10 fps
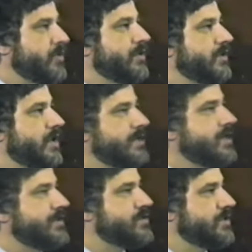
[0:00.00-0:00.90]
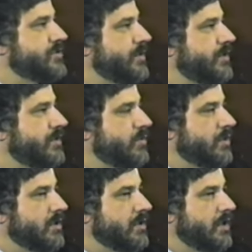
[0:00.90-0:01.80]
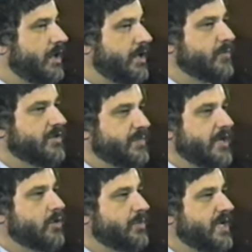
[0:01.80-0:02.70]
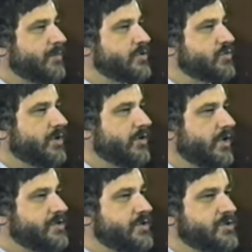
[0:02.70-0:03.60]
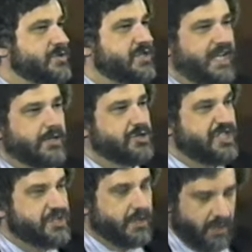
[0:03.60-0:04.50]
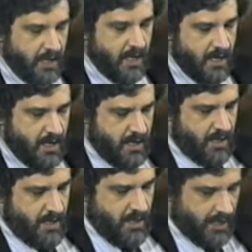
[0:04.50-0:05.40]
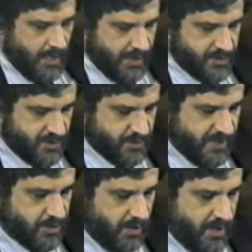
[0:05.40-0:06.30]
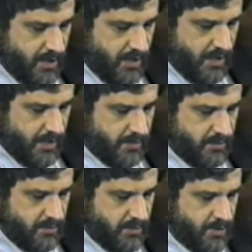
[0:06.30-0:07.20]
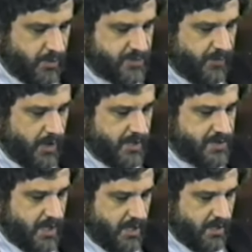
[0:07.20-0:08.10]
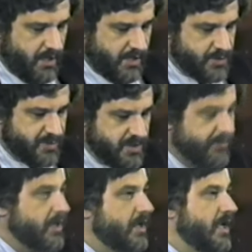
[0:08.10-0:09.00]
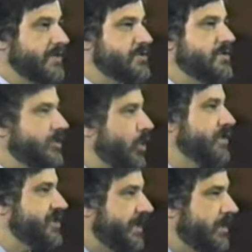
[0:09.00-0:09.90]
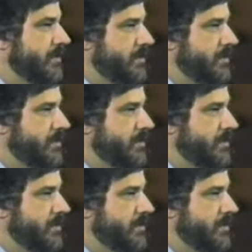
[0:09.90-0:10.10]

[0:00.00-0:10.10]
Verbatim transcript: During the 19th century, there were a number of medical papers written on its use as an analgesic. Uh, it's especially uh, useful as a uh, specific against nausea.